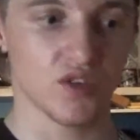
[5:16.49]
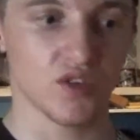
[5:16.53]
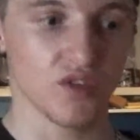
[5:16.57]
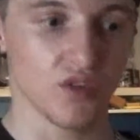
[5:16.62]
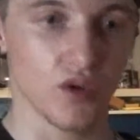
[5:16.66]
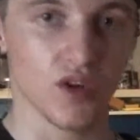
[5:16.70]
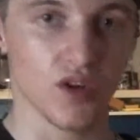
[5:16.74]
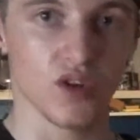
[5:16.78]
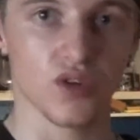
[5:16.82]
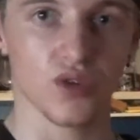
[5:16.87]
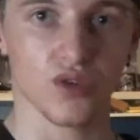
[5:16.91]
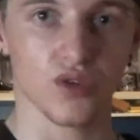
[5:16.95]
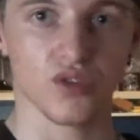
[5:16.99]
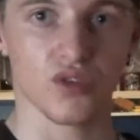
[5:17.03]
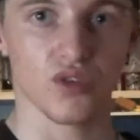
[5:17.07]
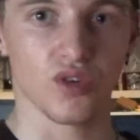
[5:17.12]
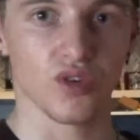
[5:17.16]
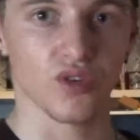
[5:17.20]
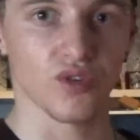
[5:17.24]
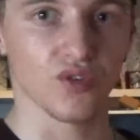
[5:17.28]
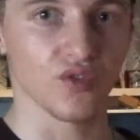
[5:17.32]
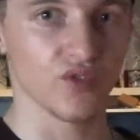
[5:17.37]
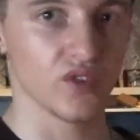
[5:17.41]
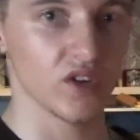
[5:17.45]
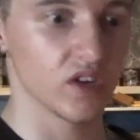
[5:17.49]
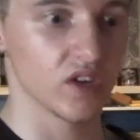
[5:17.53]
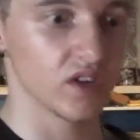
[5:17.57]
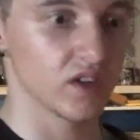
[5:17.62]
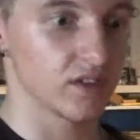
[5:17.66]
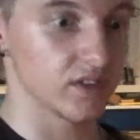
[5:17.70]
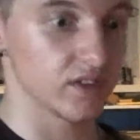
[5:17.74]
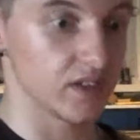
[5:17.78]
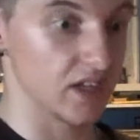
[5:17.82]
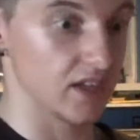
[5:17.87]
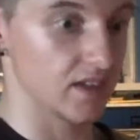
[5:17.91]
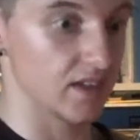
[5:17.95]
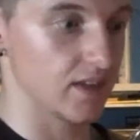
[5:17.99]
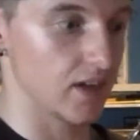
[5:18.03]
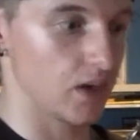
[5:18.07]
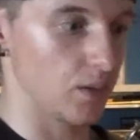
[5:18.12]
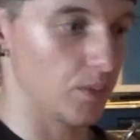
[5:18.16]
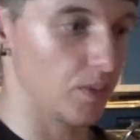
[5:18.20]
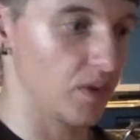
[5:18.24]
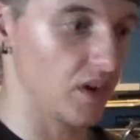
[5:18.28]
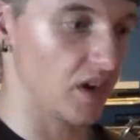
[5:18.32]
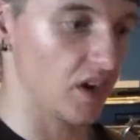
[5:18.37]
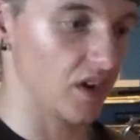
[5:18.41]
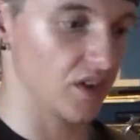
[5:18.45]
so a lot of
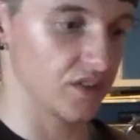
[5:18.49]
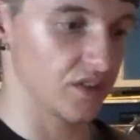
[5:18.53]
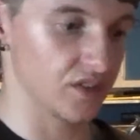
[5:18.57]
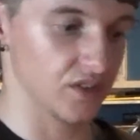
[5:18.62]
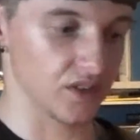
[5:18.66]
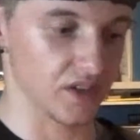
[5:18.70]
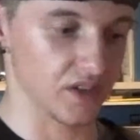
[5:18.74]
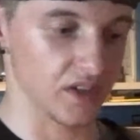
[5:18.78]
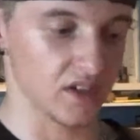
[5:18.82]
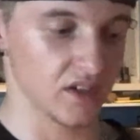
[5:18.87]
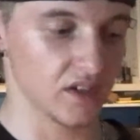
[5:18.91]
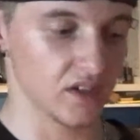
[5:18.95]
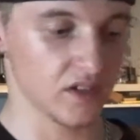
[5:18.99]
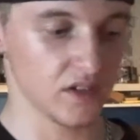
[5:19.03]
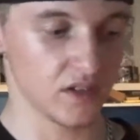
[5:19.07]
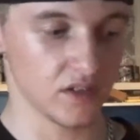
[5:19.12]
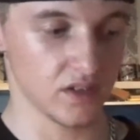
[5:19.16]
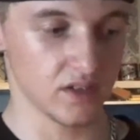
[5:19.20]
detailed parts on it